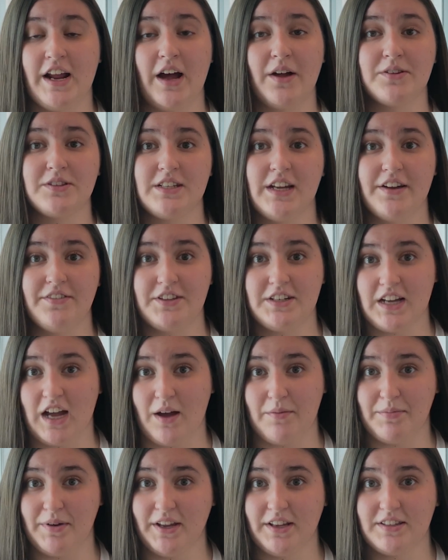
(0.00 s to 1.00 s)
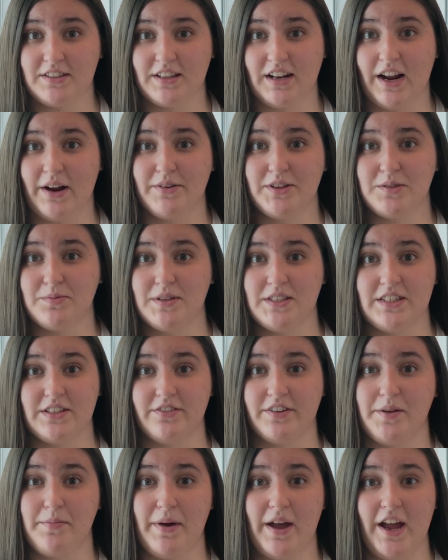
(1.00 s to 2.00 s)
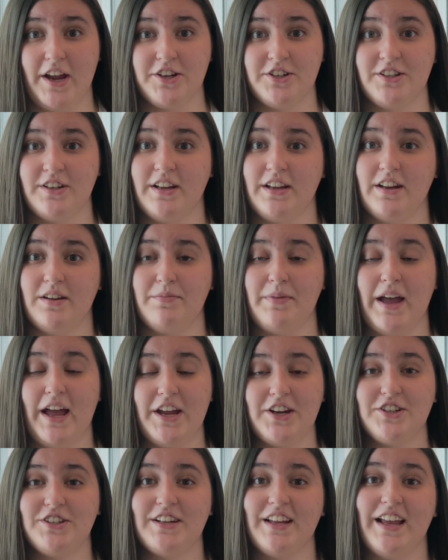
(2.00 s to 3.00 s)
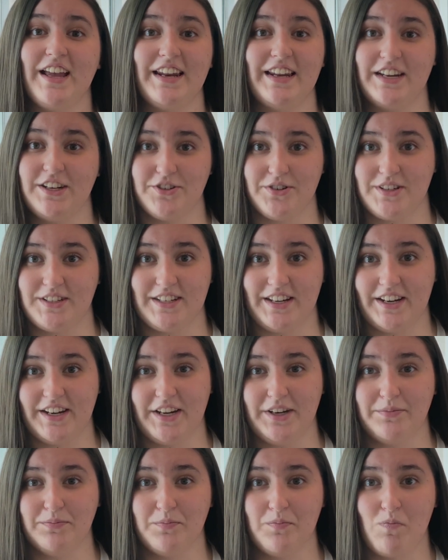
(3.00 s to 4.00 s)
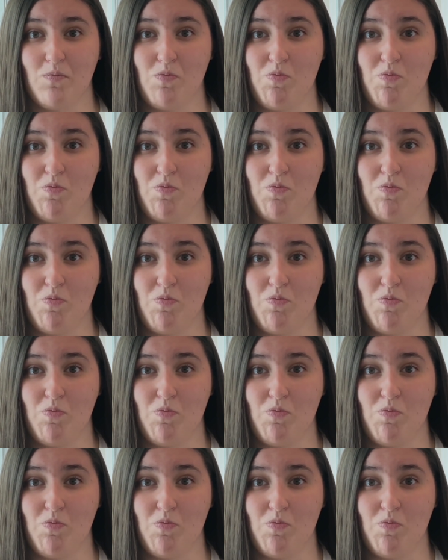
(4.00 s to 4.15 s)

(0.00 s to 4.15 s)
outside of the topics that I was specifically passionate and interested in.